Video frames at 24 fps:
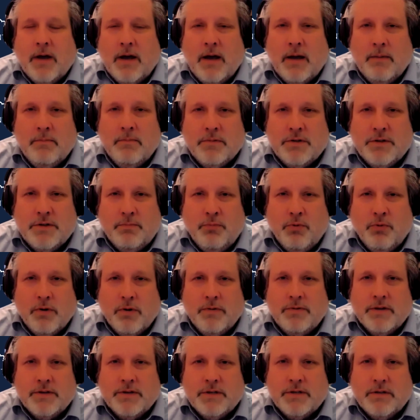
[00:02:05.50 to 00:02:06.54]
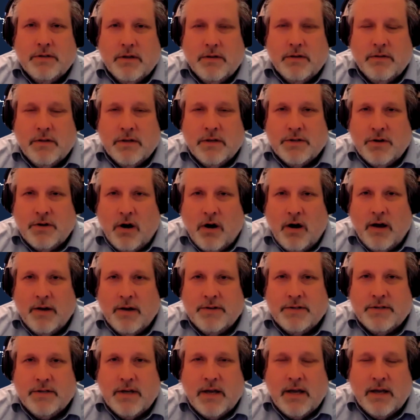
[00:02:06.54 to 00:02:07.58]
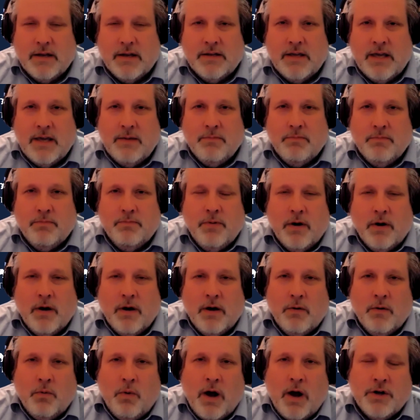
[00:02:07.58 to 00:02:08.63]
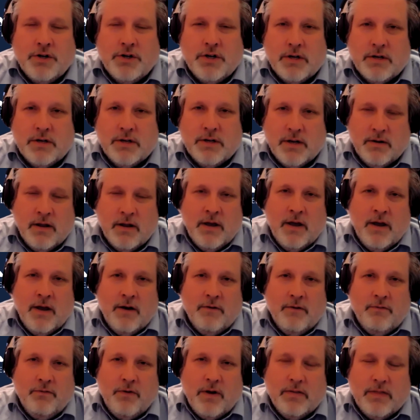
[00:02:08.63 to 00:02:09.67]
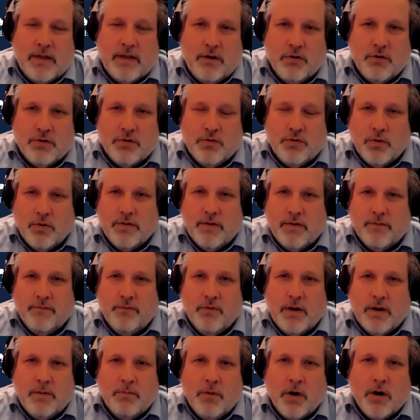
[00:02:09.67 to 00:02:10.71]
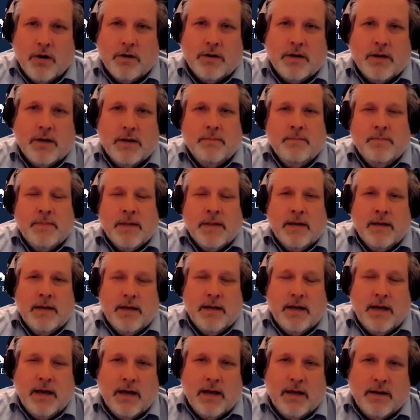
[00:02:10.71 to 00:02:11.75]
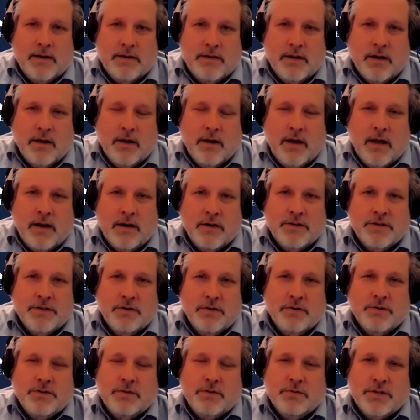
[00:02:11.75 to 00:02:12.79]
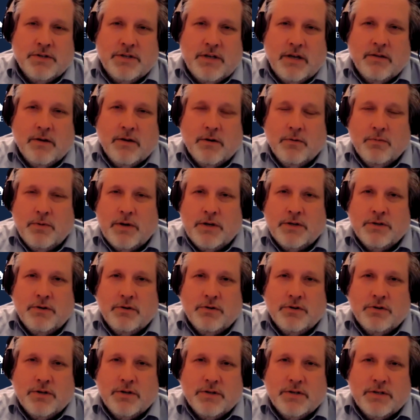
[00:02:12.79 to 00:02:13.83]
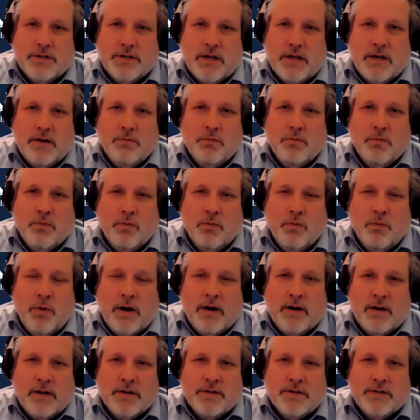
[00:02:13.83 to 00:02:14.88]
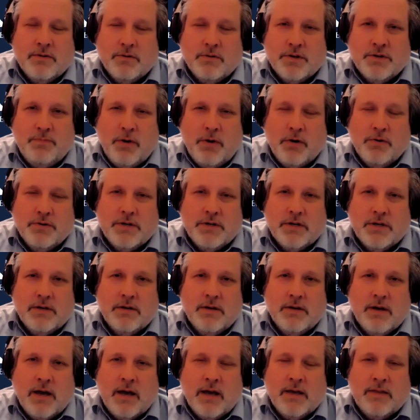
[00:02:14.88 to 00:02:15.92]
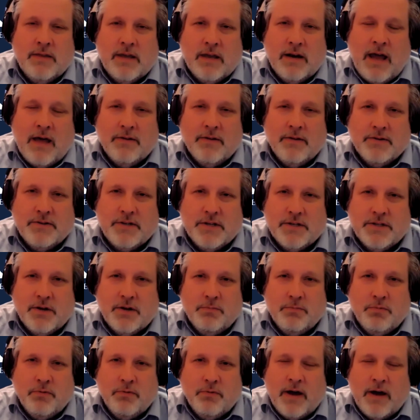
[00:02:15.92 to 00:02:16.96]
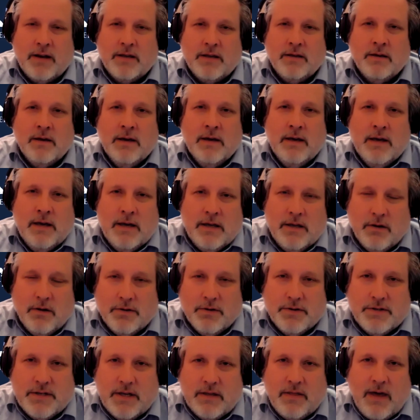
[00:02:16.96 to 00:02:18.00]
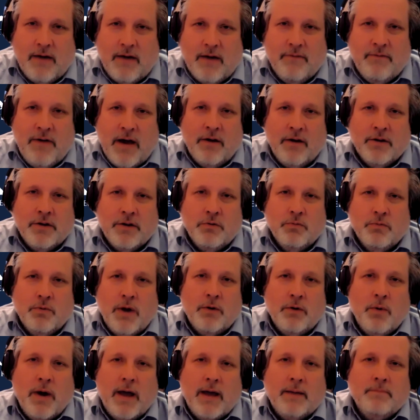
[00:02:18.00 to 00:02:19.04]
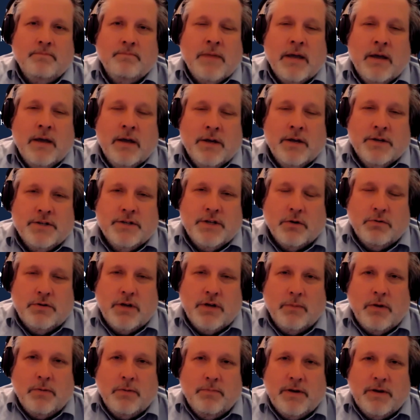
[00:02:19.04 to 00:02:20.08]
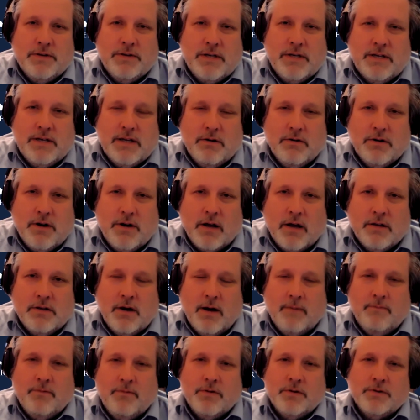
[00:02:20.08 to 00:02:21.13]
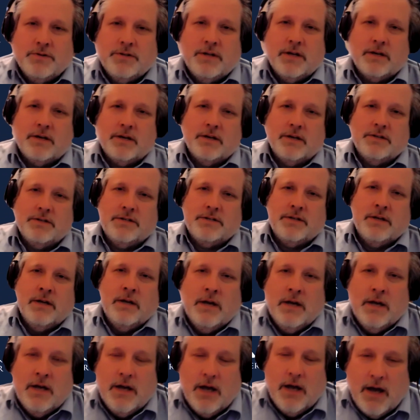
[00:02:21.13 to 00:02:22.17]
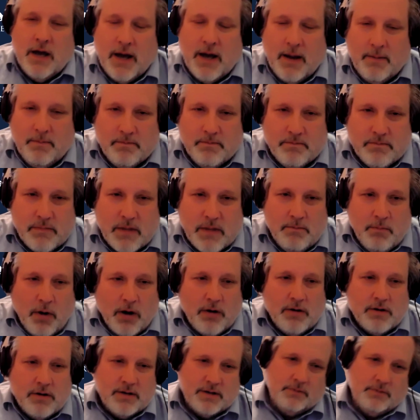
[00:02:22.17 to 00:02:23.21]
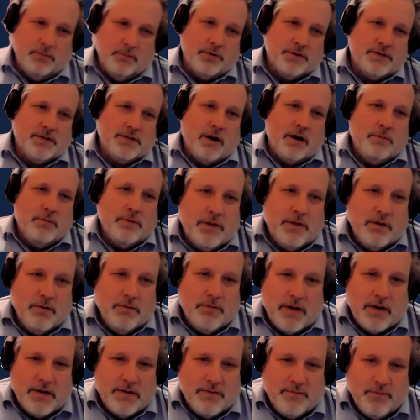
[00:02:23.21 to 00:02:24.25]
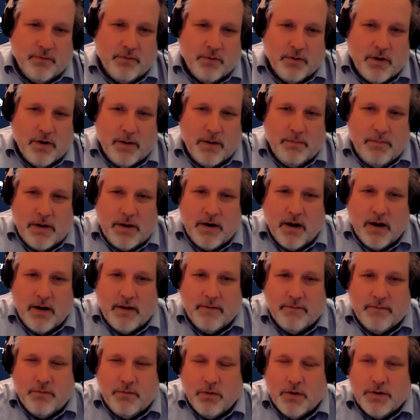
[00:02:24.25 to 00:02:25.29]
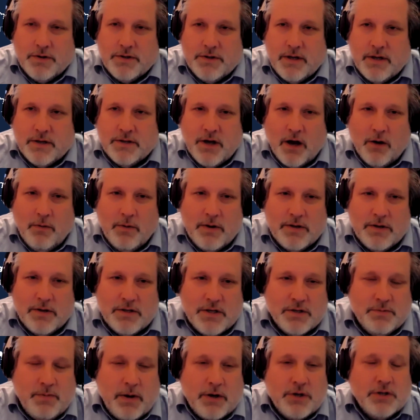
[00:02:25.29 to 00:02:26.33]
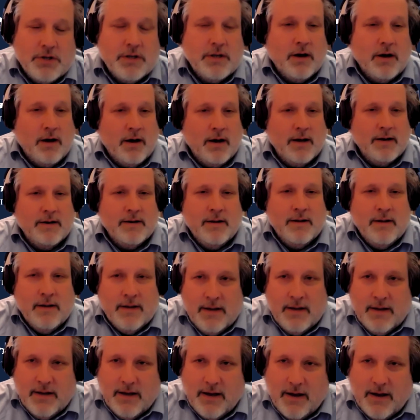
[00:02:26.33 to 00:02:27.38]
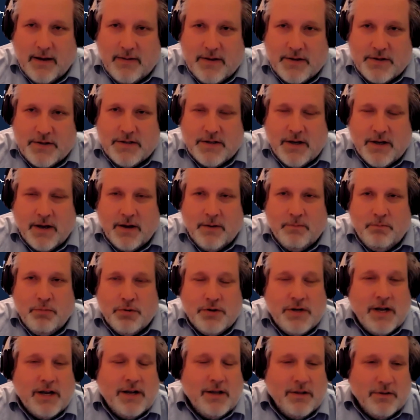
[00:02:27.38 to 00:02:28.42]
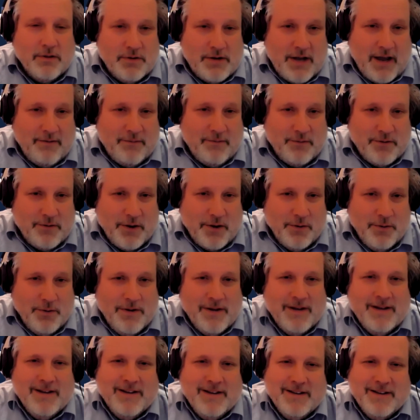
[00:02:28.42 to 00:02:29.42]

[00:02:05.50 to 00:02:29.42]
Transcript: Um, support this this cause and keep uh, Washington friendlier toward the free market. And, uh, and as soon as you see their research and see what it is they're exposing and the analysis they're providing, you'll see that value right away. So W P C dinner dot com for those tickets. Um, Mark, we'll start with you. Thanks for uh, being on, of course, as always, especially on uh, this uh, particular day for you.